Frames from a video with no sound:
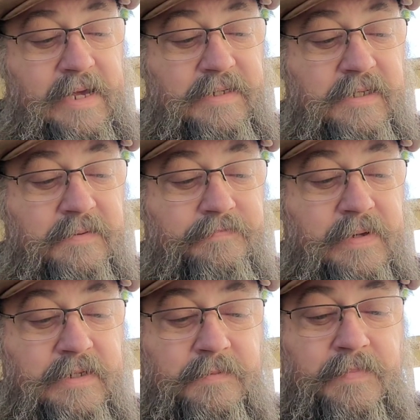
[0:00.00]
has
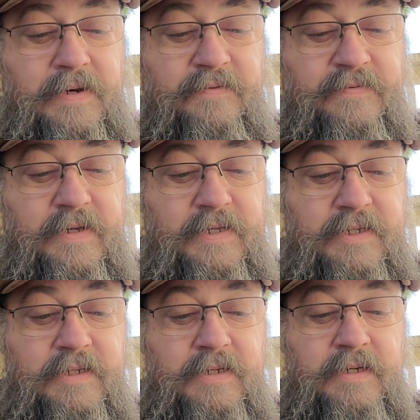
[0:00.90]
its
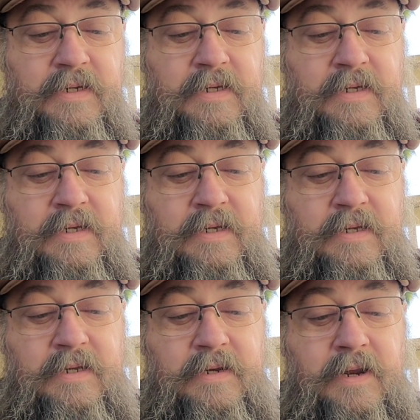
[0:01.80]
benefits.
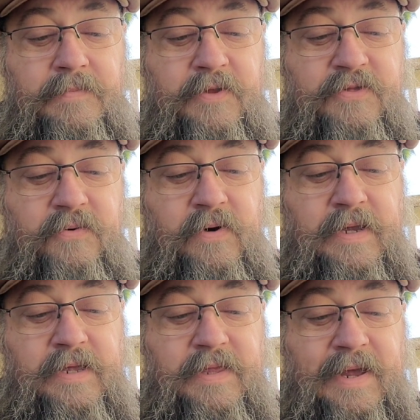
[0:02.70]
Number
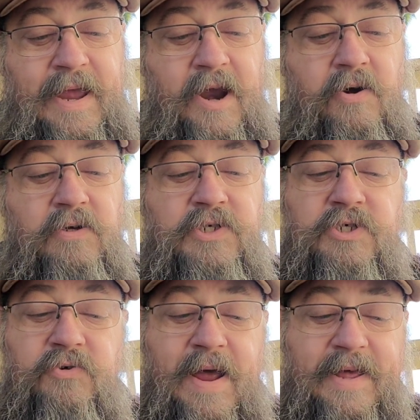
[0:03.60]
3, the
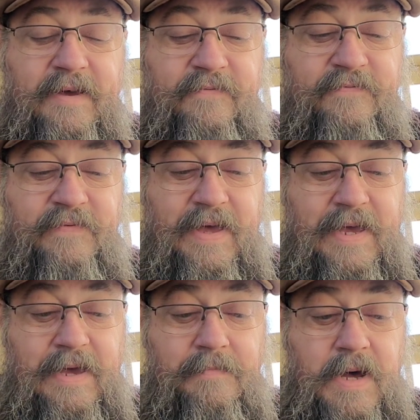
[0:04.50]
herostratic
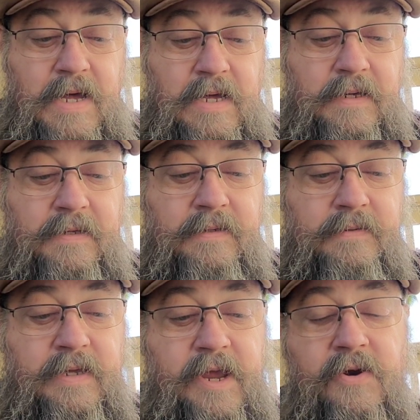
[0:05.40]
fame.
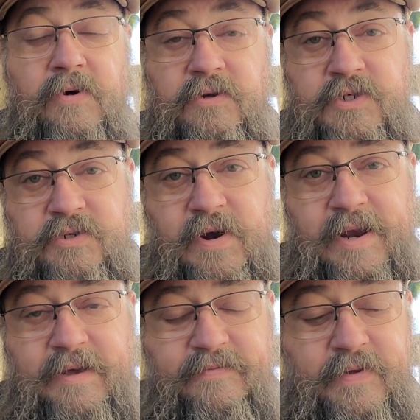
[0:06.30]

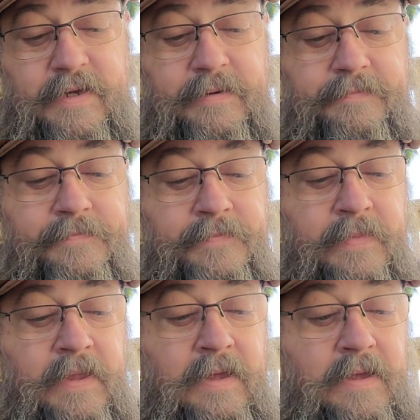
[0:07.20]
Herostratic fame.
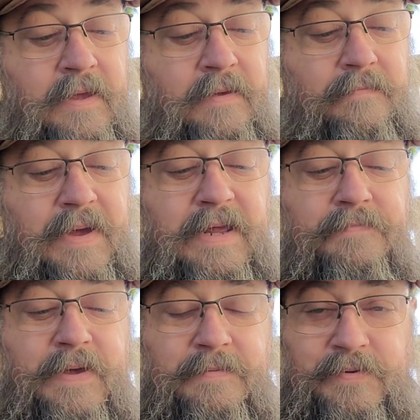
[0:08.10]

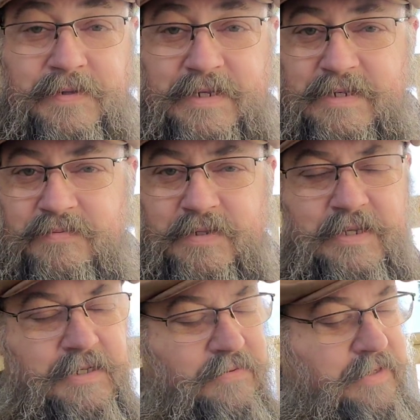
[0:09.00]
Many people, this
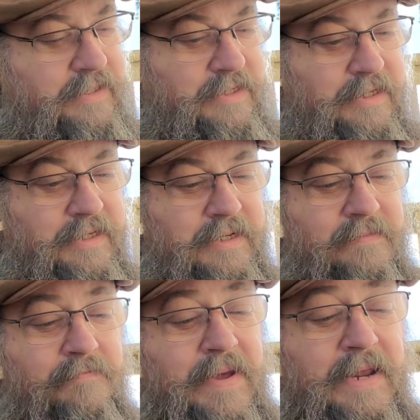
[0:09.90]
one is good.
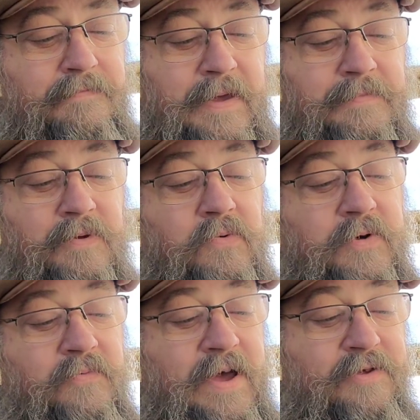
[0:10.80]
Many people
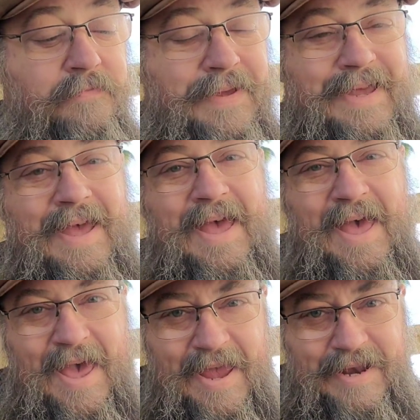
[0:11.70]
would rather be
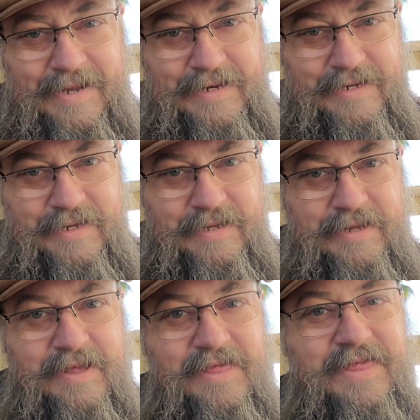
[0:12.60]
hated
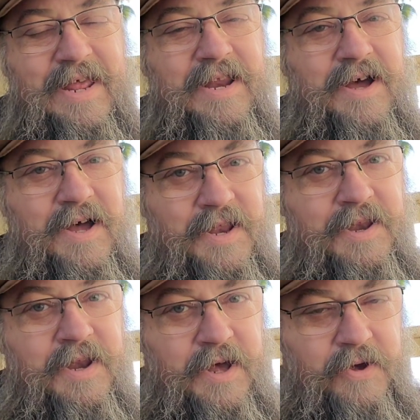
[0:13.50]
than
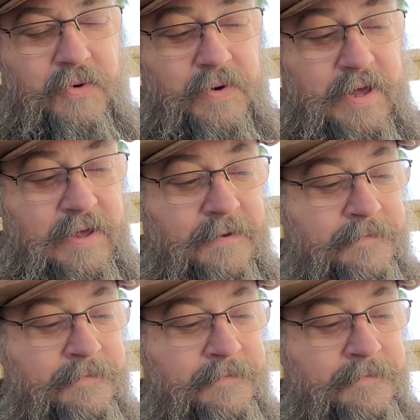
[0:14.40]
unknown.